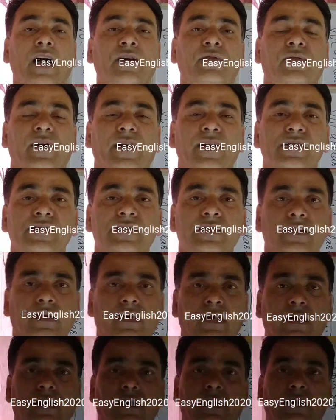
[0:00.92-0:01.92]
Hi friends,
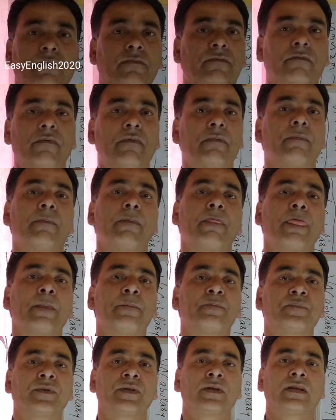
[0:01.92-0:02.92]
uh,
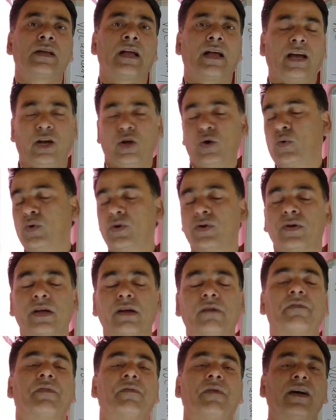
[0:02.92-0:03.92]
hello
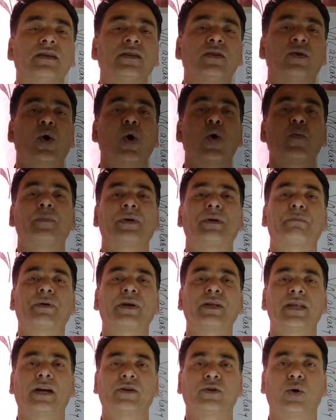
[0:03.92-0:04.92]
everyone. Hope and
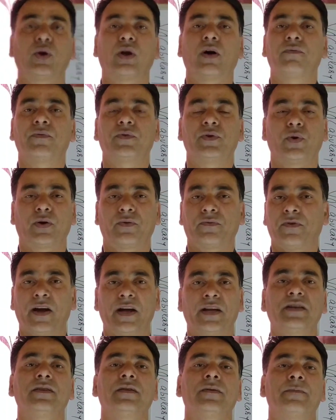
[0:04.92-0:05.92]
pray that all of you are
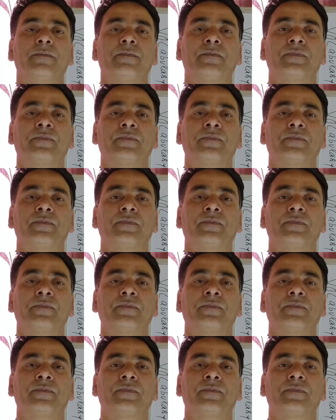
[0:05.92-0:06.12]
fine.